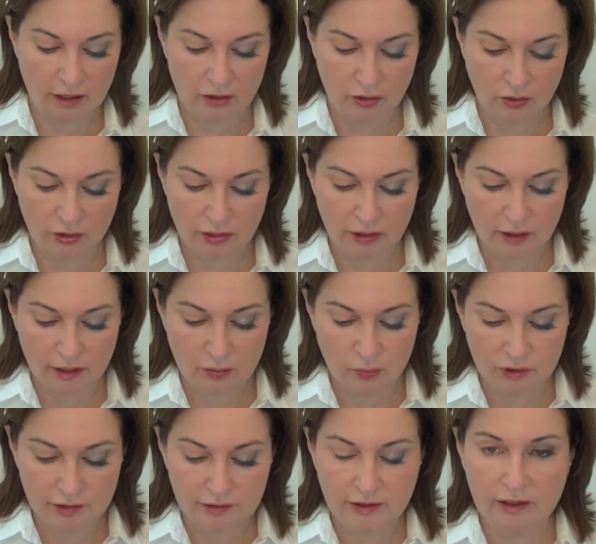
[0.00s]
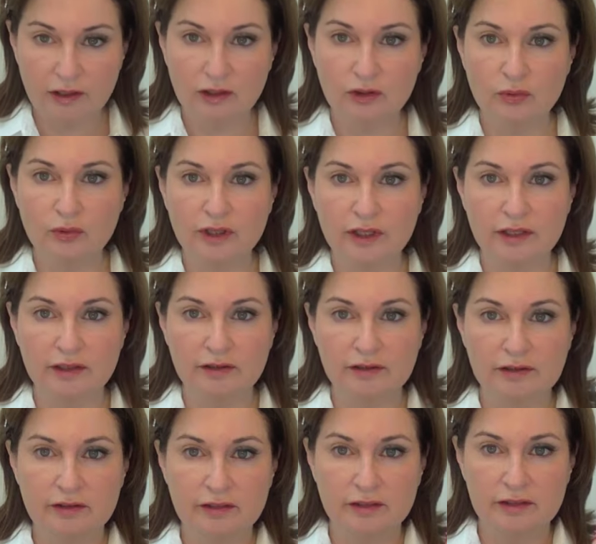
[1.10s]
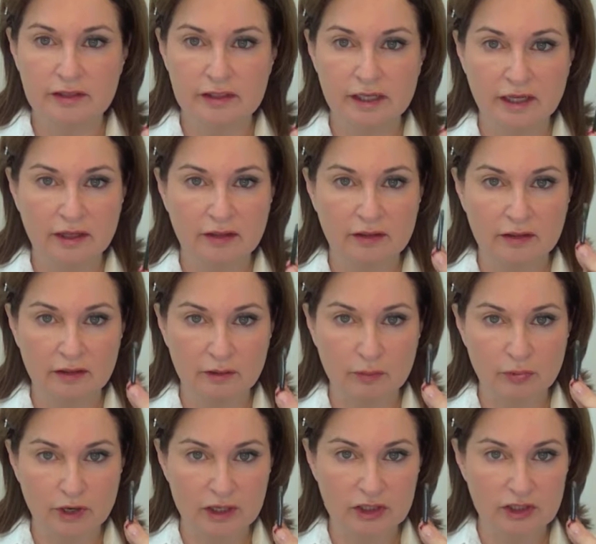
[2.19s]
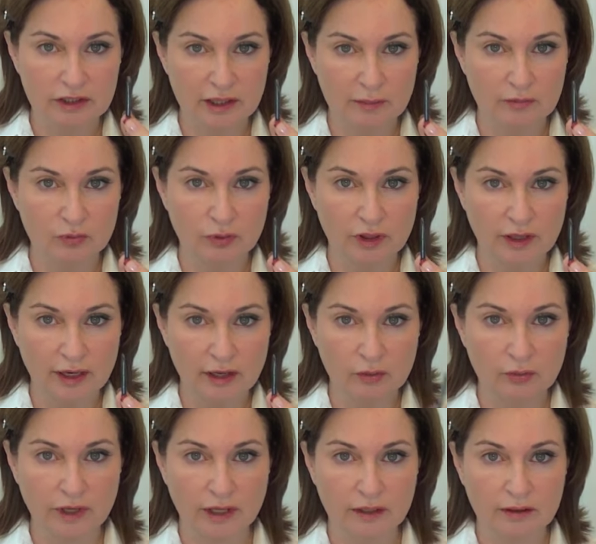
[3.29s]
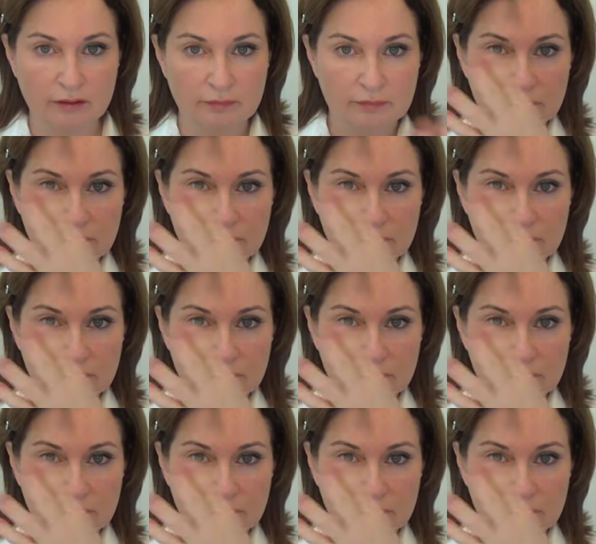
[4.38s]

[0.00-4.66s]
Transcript: The only thing I will say to you is take the little brush that comes with it out and